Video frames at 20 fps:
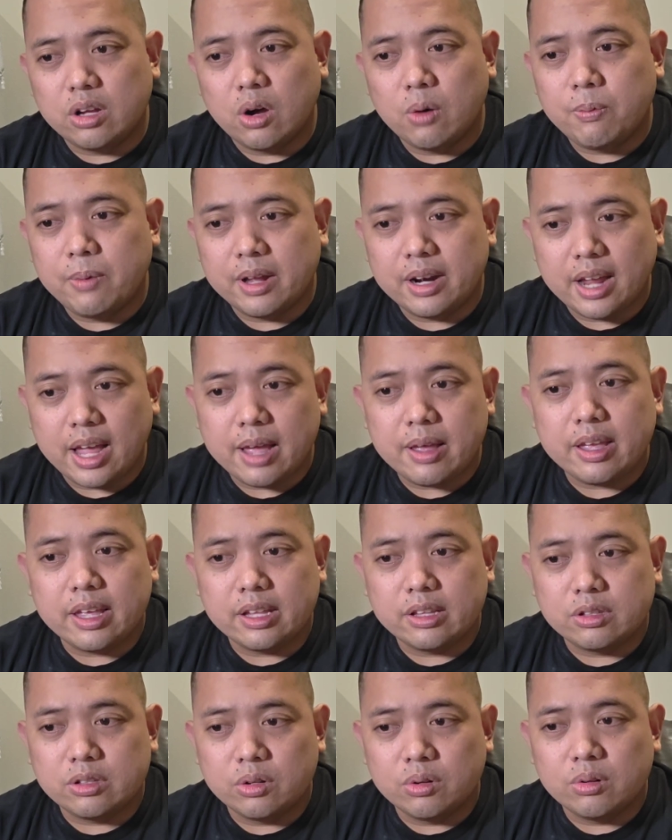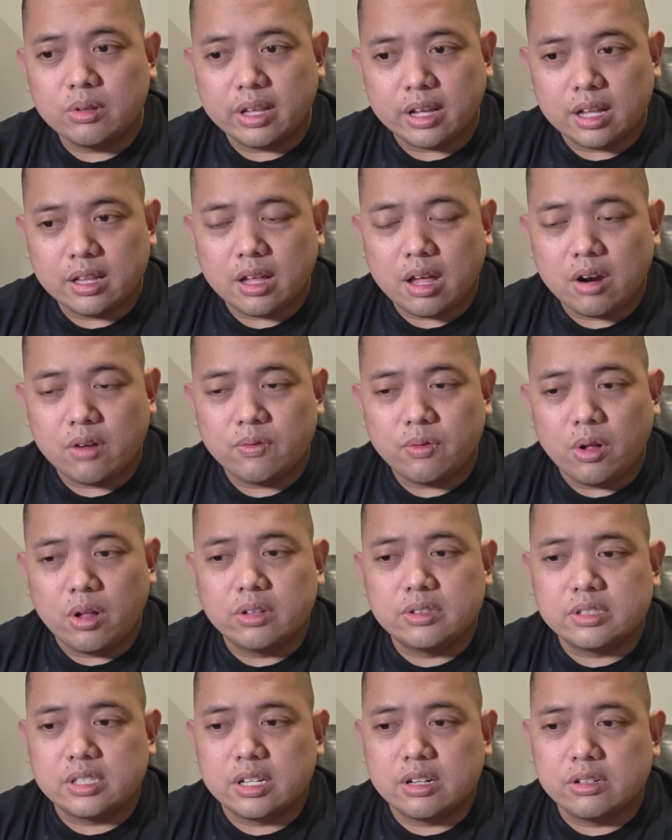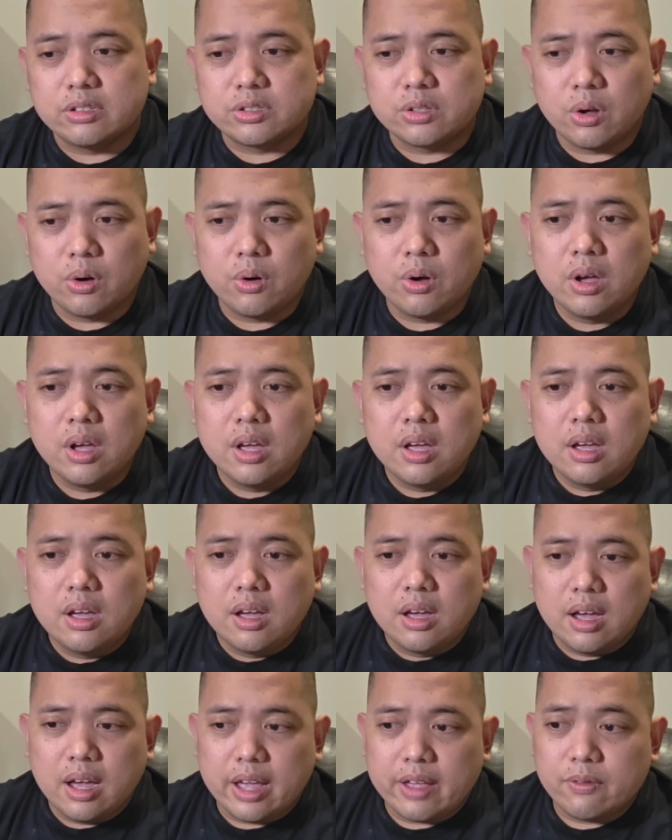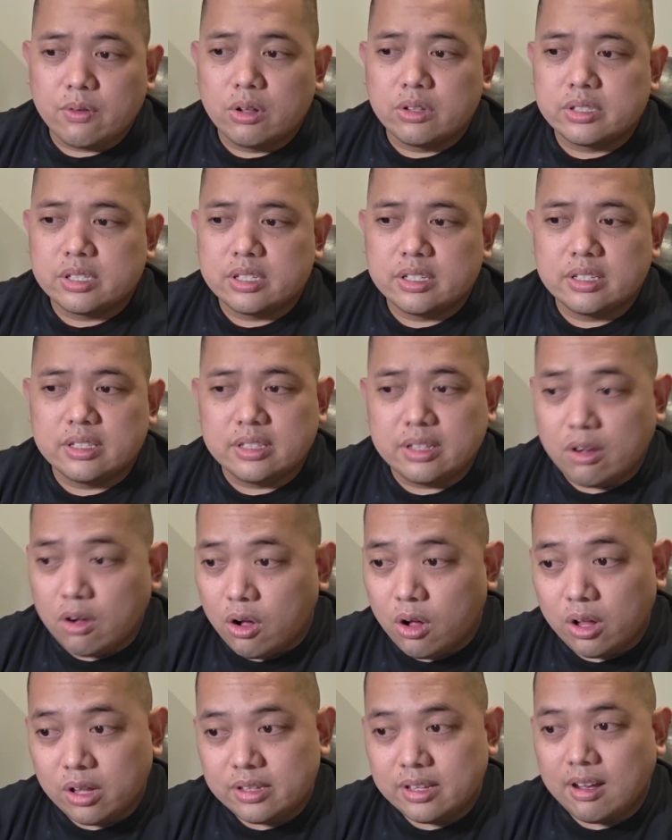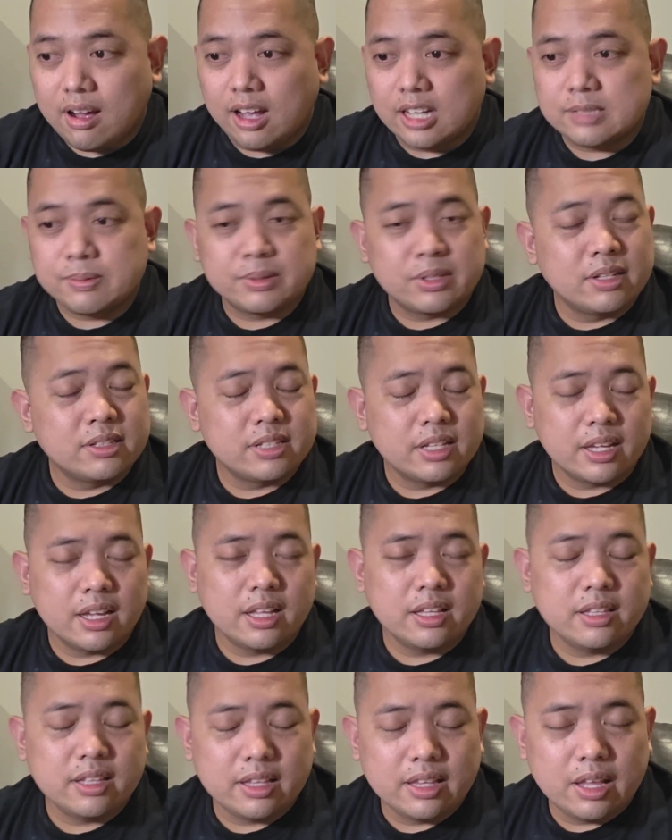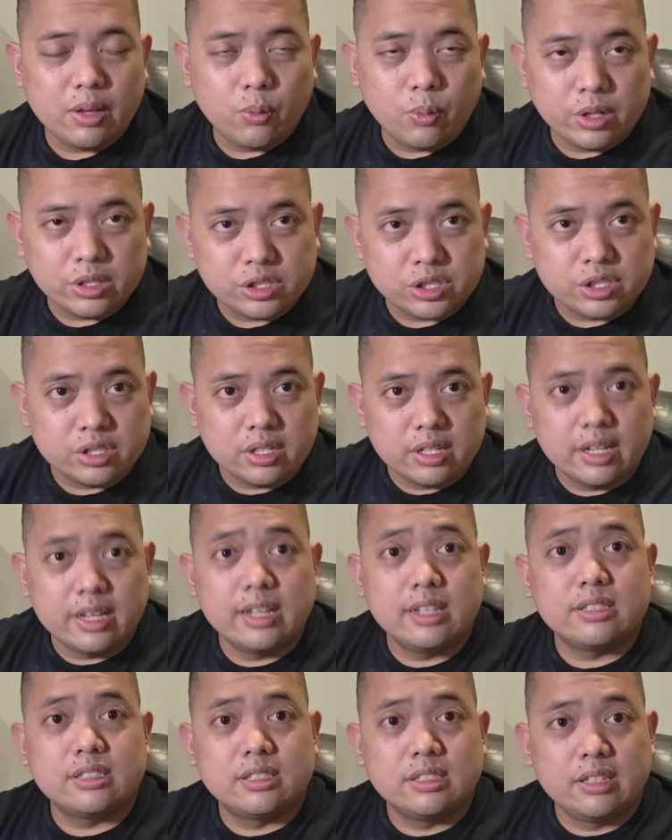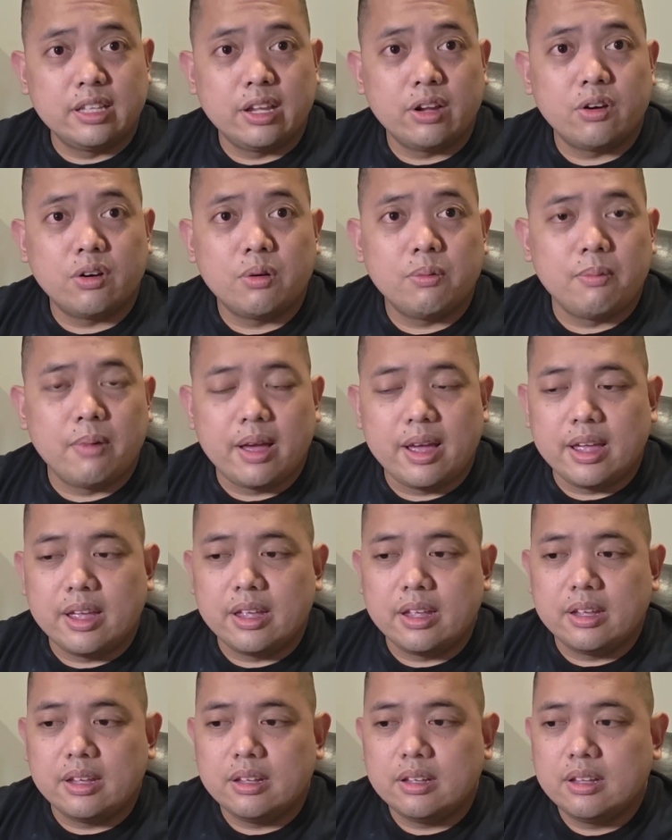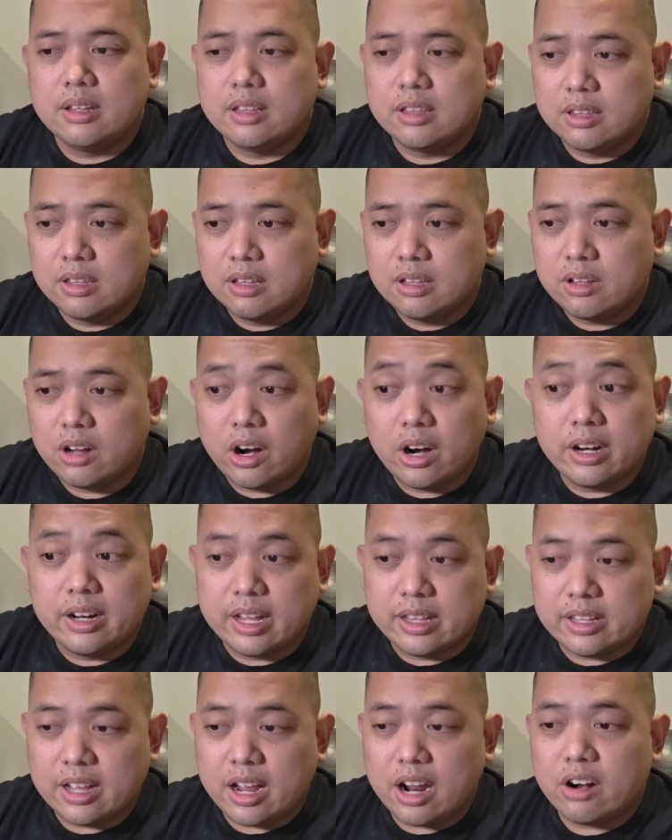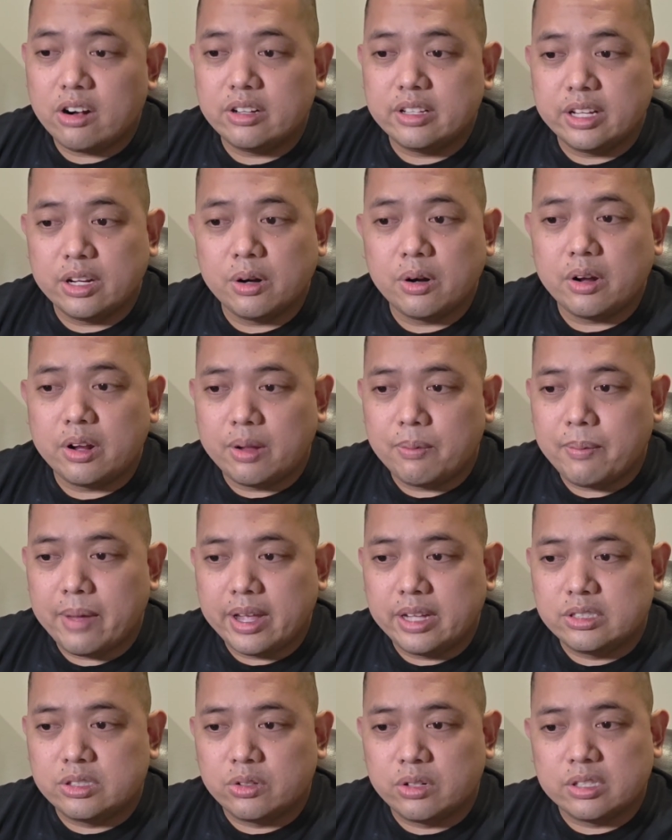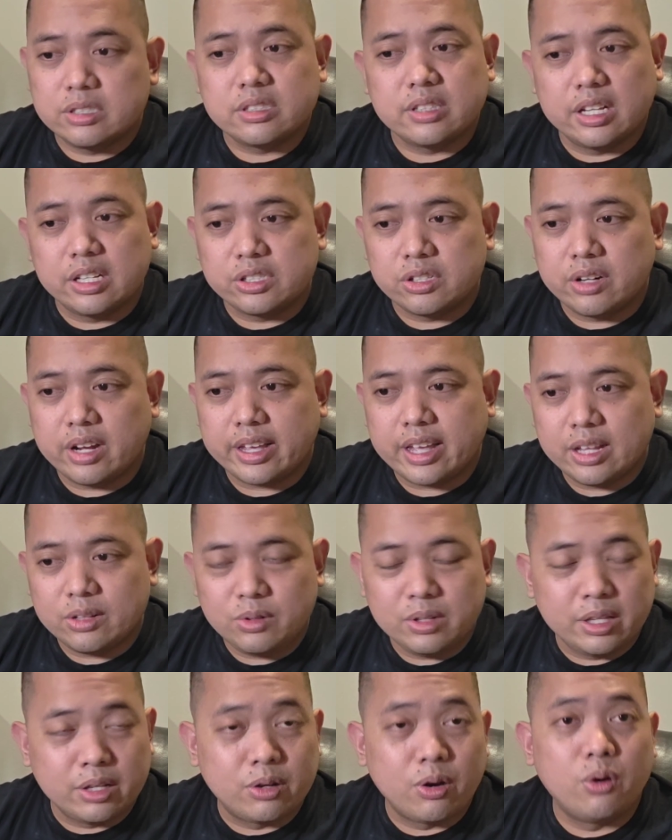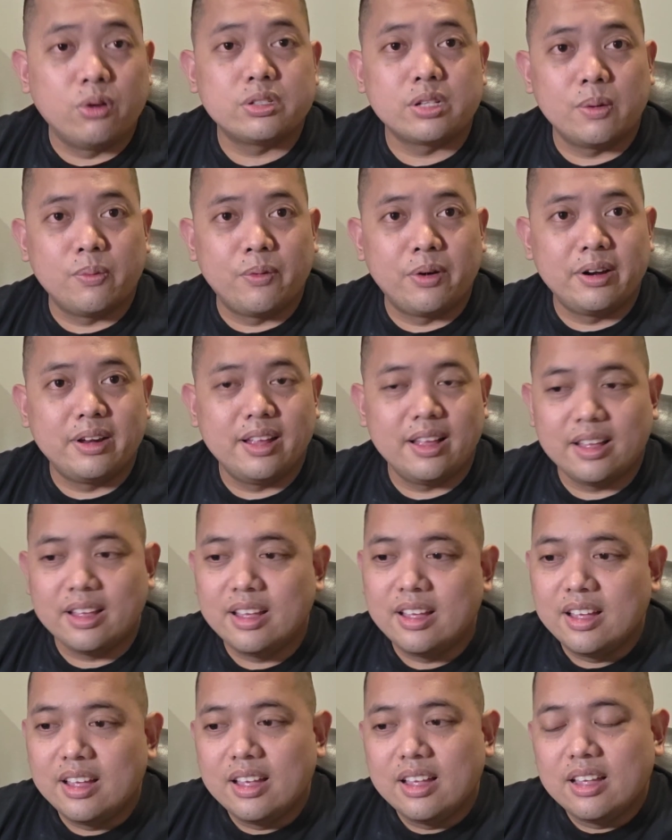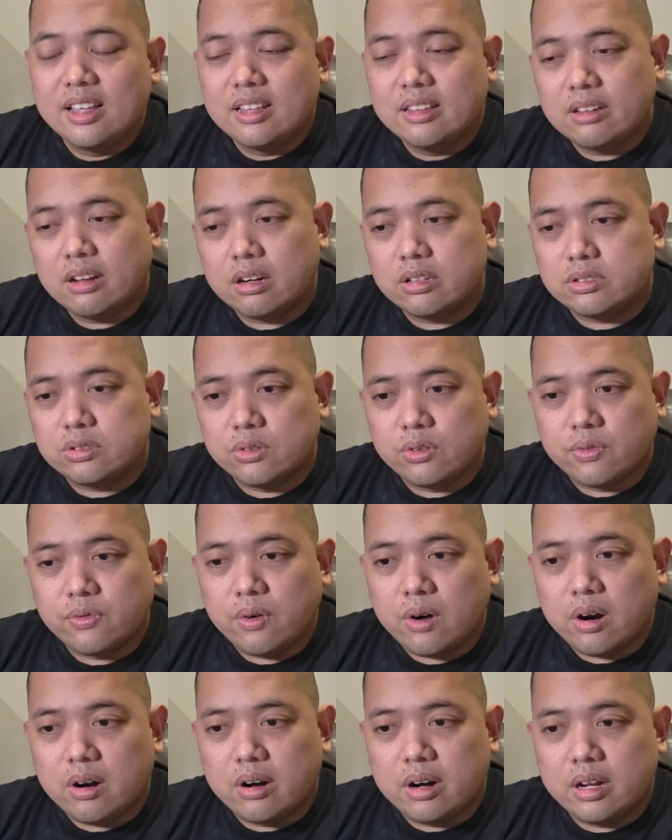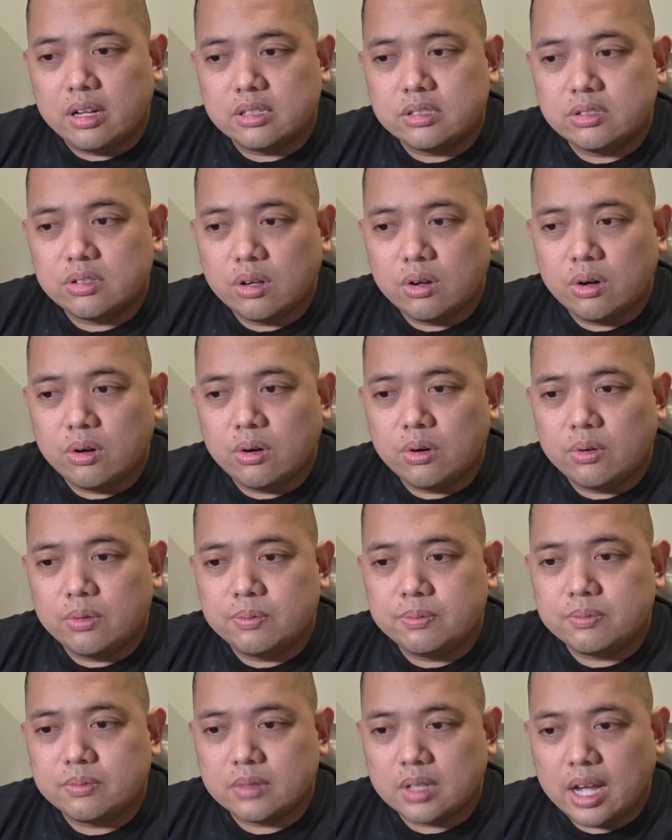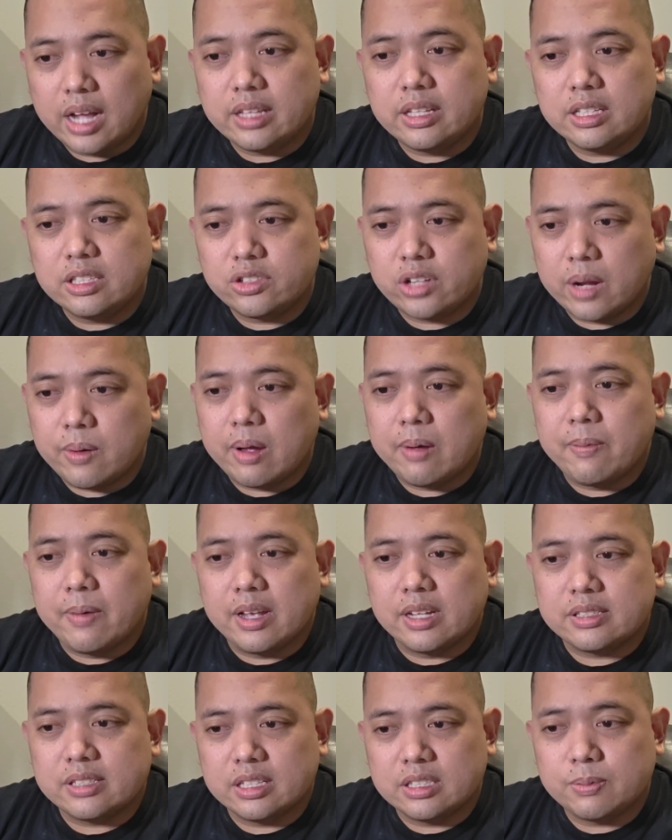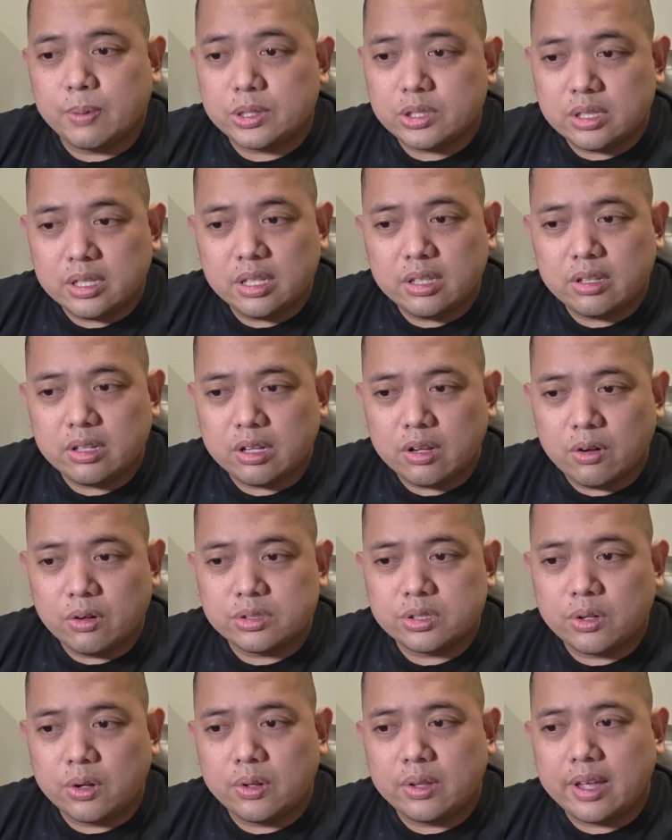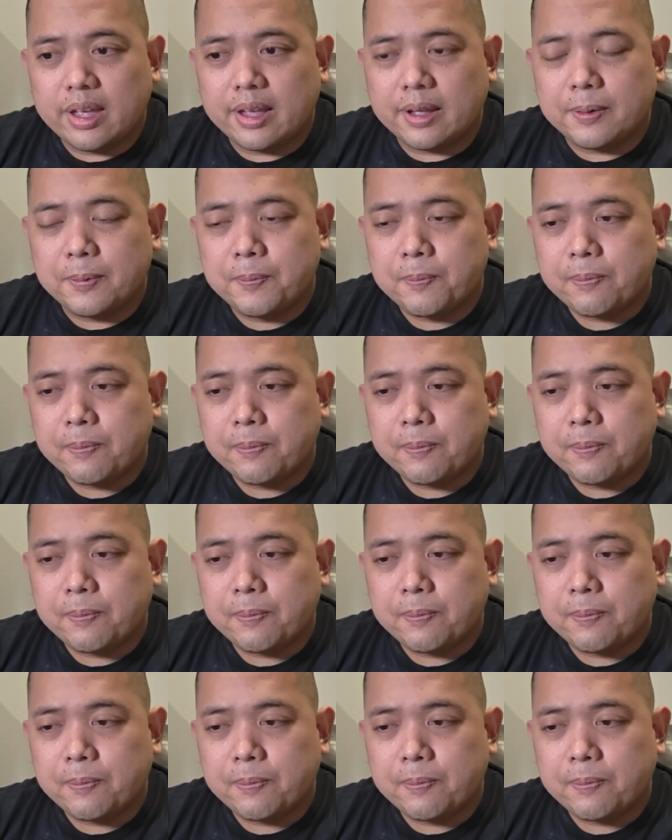but I do like a lot of volunteers. So I volunteer in all the hospitals again, like, which is near my or that are near my duty station. I can't really go somewhere that are too far, right? So I did try my best, especially also like